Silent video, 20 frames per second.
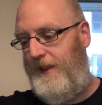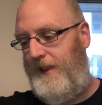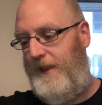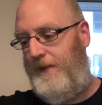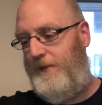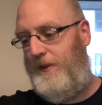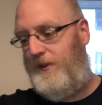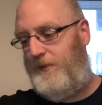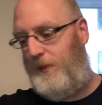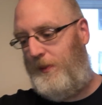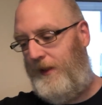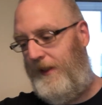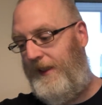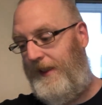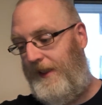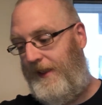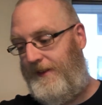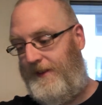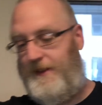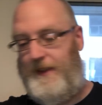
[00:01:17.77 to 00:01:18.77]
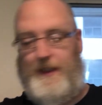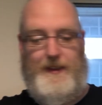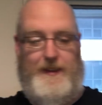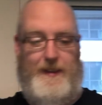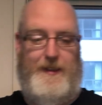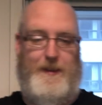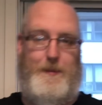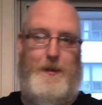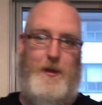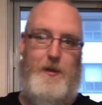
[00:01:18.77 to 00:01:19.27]
He was pretty
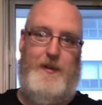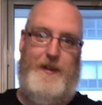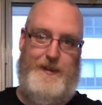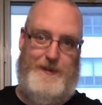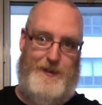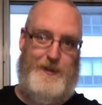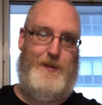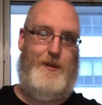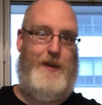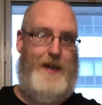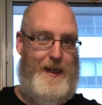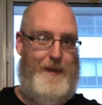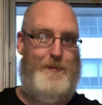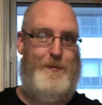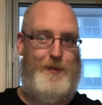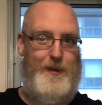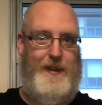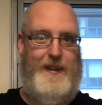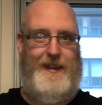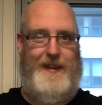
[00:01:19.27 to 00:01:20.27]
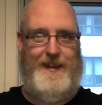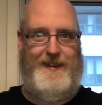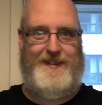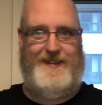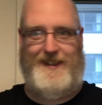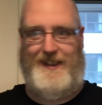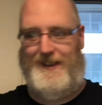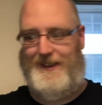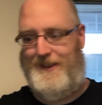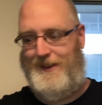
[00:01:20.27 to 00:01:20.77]
excited about it, so I'm pretty
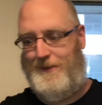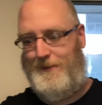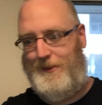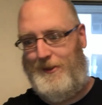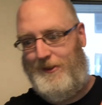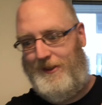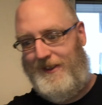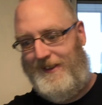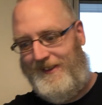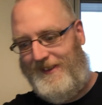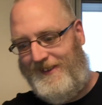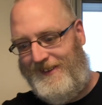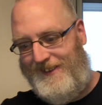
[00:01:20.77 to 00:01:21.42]
excited about it.